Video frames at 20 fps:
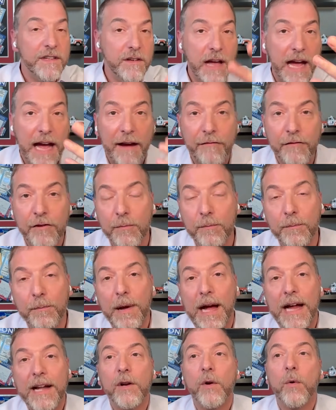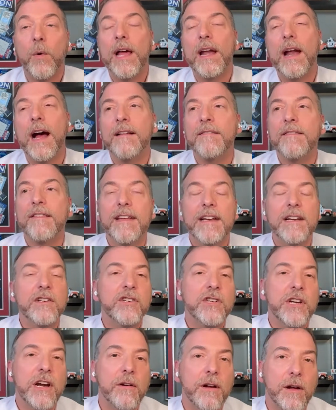After Biden quit, I've since
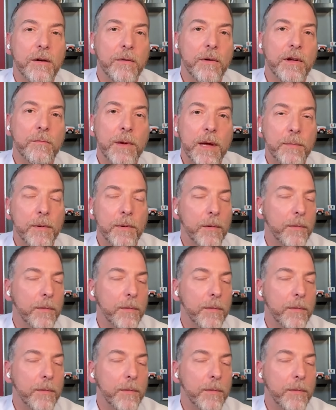shared it with people.